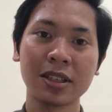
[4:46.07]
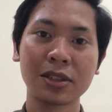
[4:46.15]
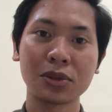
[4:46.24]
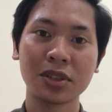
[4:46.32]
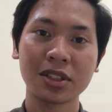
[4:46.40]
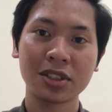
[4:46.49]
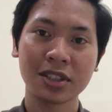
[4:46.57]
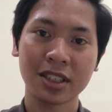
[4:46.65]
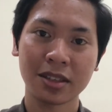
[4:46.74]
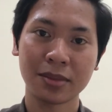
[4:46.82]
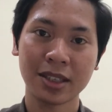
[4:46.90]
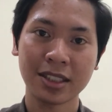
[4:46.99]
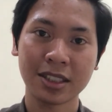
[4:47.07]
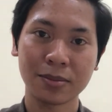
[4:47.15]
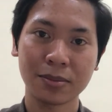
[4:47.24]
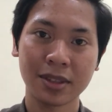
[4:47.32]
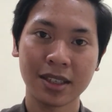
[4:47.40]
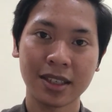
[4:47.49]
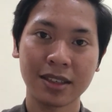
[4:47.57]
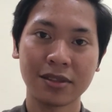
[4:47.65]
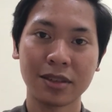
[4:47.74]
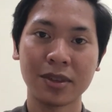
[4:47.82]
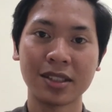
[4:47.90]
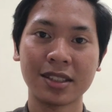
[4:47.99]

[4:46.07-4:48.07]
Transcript: to ensure that the money supply remains